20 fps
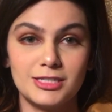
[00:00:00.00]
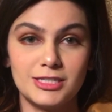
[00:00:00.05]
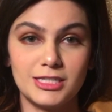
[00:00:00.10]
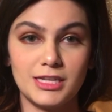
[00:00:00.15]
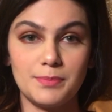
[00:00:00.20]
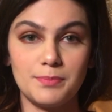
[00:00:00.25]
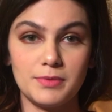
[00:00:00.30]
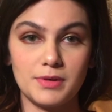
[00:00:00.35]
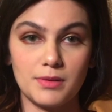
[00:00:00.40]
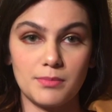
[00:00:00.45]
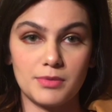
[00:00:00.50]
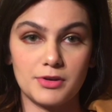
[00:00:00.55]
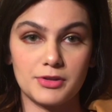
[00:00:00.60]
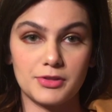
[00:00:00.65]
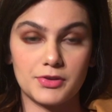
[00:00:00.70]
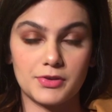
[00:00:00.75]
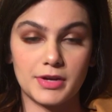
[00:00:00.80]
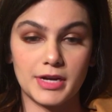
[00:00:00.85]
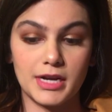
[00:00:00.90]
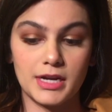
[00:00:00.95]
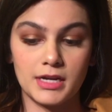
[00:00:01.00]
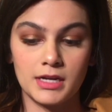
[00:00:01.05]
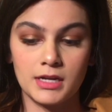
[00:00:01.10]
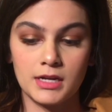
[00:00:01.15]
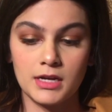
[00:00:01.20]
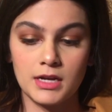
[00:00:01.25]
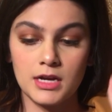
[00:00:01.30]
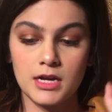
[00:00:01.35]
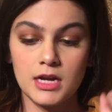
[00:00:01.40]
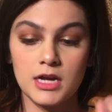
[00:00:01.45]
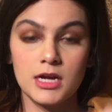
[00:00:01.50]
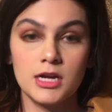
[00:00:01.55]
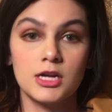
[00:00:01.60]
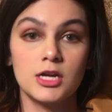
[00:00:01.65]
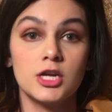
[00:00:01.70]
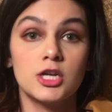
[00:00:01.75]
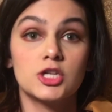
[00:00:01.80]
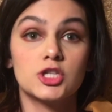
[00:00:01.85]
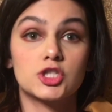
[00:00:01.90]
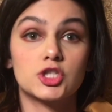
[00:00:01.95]
Tip number 3,
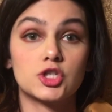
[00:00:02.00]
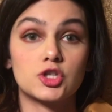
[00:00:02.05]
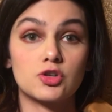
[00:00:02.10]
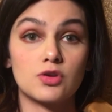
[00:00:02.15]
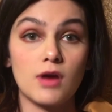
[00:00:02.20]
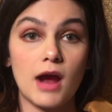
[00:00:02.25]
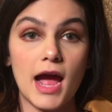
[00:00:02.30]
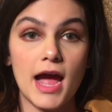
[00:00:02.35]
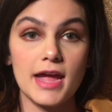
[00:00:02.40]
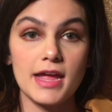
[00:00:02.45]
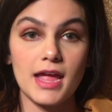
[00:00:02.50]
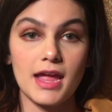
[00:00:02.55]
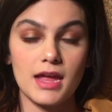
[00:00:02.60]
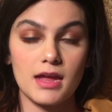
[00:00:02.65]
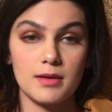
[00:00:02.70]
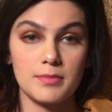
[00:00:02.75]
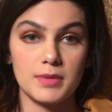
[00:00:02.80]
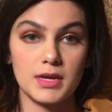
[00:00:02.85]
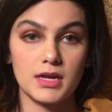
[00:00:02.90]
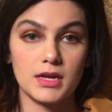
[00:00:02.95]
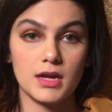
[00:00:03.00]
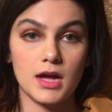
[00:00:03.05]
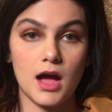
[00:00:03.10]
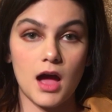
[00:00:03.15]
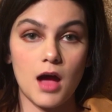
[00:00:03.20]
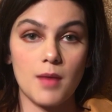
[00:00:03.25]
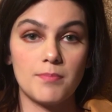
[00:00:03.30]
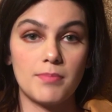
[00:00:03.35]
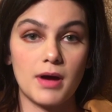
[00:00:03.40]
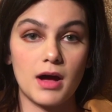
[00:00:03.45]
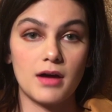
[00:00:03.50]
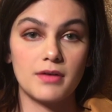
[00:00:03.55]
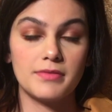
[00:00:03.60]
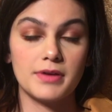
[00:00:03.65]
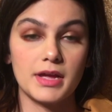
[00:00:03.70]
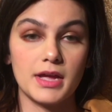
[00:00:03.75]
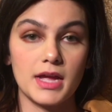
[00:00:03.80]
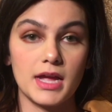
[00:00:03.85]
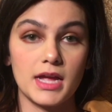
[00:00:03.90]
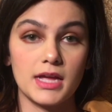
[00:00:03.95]
try aiming above
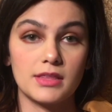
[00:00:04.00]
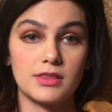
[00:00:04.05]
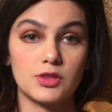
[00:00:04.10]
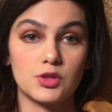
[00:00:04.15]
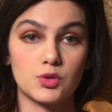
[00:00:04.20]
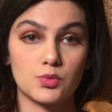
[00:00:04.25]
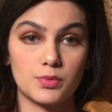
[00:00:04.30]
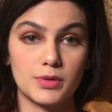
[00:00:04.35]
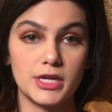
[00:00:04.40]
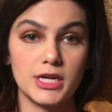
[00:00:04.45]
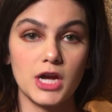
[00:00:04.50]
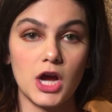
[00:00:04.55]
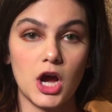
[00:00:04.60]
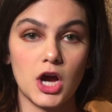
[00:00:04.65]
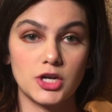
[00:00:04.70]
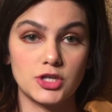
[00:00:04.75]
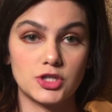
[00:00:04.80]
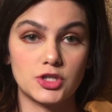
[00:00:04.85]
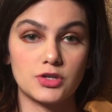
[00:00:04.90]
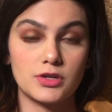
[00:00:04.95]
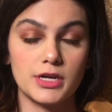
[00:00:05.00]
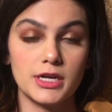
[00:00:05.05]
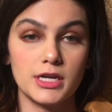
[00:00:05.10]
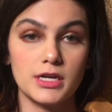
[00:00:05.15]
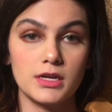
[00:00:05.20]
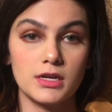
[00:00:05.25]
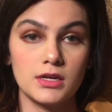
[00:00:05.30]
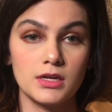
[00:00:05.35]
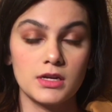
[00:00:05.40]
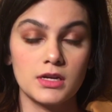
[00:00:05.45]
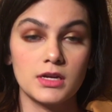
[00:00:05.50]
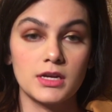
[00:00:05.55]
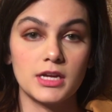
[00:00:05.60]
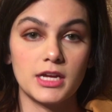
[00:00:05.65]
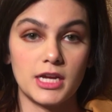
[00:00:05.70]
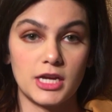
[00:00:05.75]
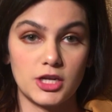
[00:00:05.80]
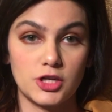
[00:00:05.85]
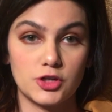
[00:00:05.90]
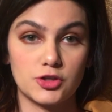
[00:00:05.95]
a 300
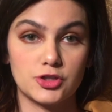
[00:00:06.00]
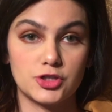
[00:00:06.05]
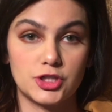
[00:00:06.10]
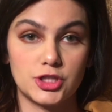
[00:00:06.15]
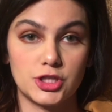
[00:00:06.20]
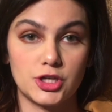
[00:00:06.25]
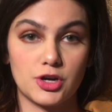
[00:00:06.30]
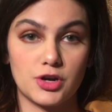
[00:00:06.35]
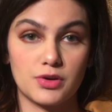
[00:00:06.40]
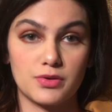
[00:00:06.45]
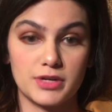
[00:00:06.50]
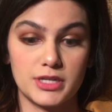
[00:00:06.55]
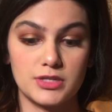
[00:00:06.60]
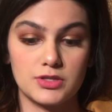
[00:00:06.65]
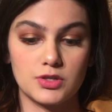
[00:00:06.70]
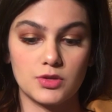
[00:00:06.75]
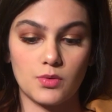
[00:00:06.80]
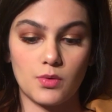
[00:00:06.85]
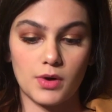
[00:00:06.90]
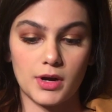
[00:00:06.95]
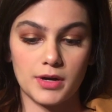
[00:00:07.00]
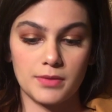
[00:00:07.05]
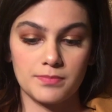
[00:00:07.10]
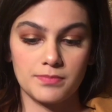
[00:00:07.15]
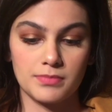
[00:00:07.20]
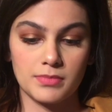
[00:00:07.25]
in your GRE score.